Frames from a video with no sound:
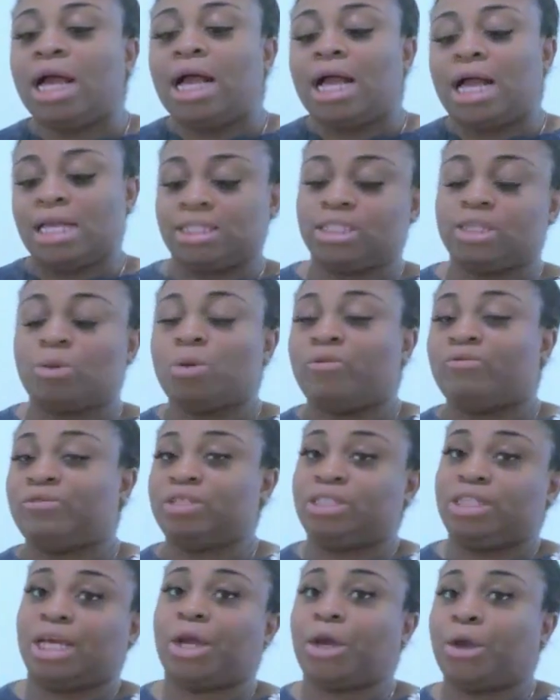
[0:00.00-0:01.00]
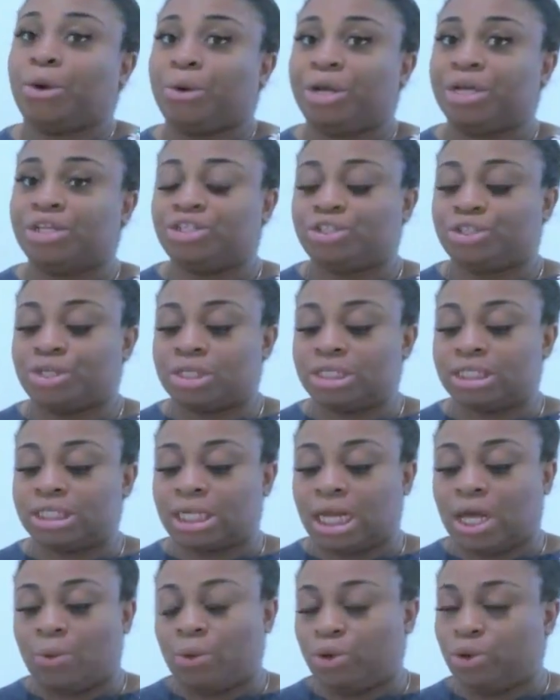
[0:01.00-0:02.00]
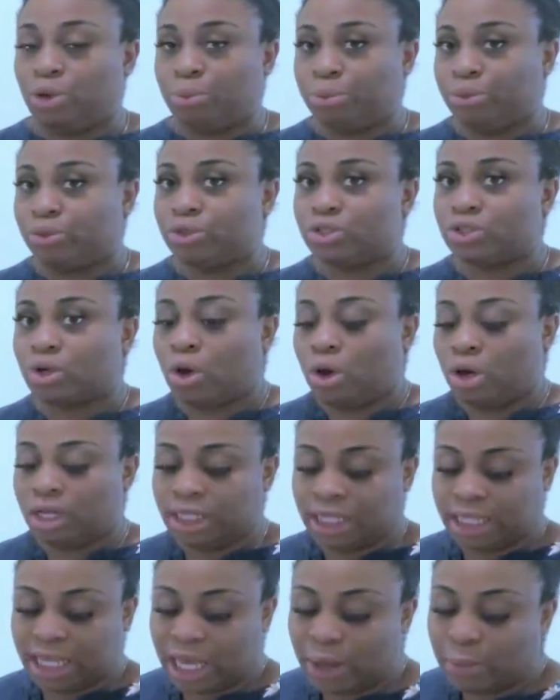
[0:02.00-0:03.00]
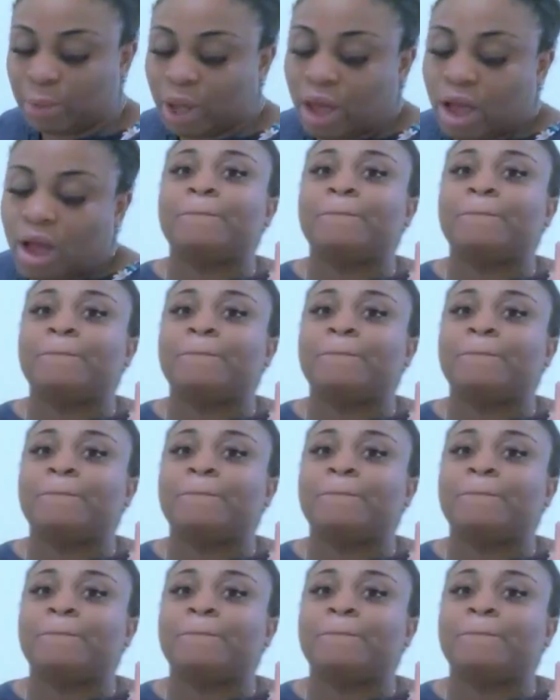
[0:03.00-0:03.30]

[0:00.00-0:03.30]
and some of the decorations that I want to put on there.